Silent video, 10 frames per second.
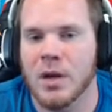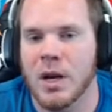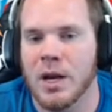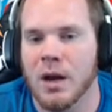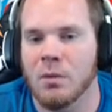
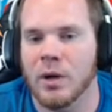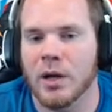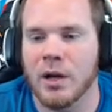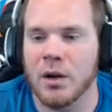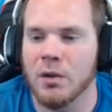And now we're
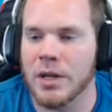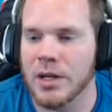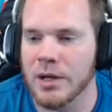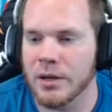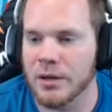gonna go in
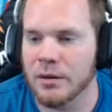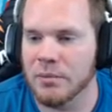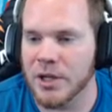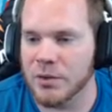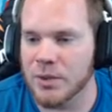here,
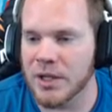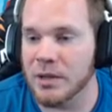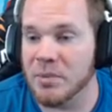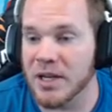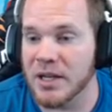because we need the
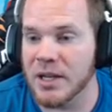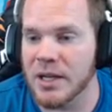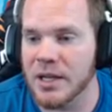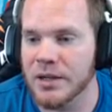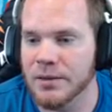big
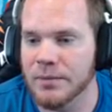key.